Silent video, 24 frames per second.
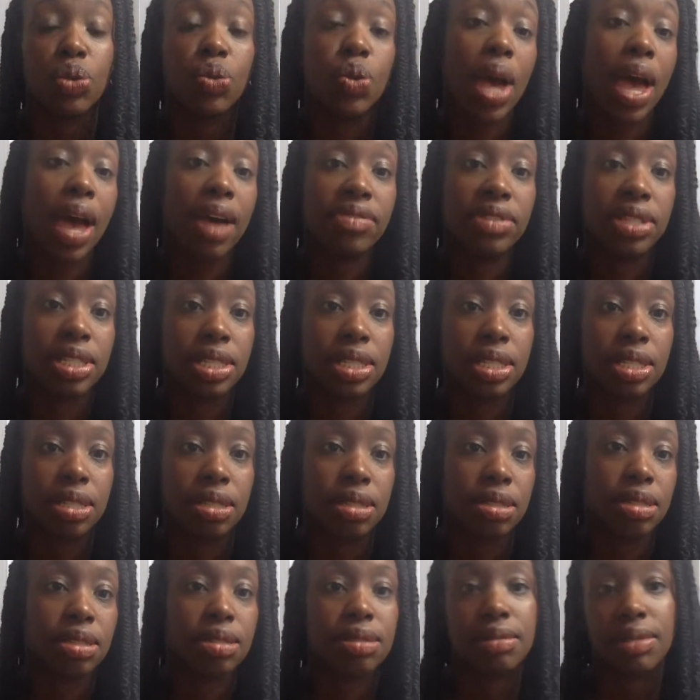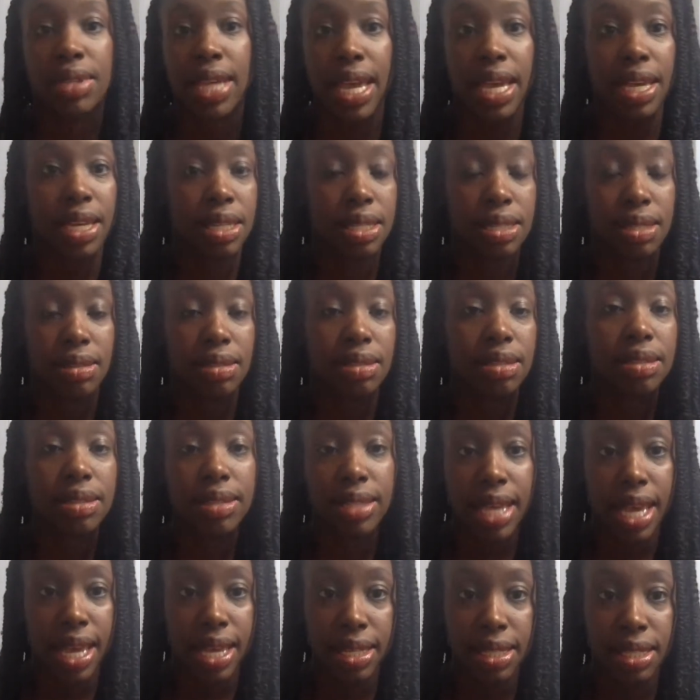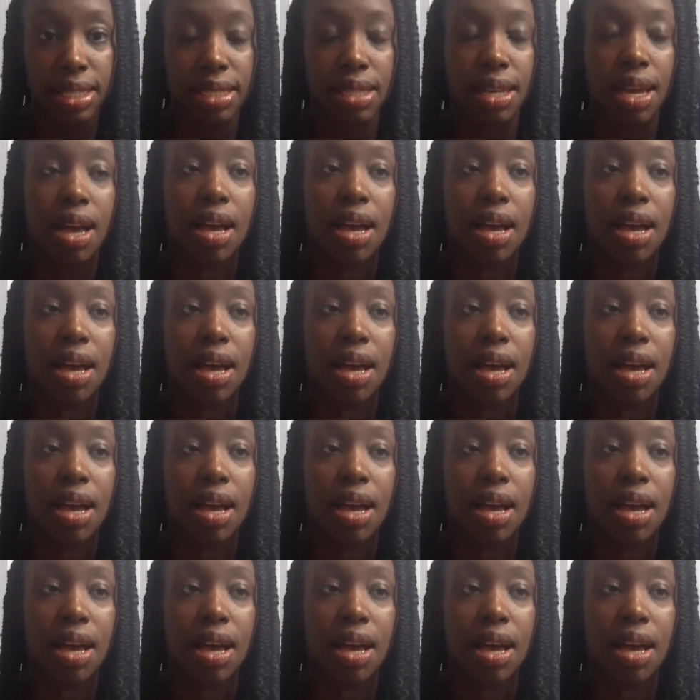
have to take a test.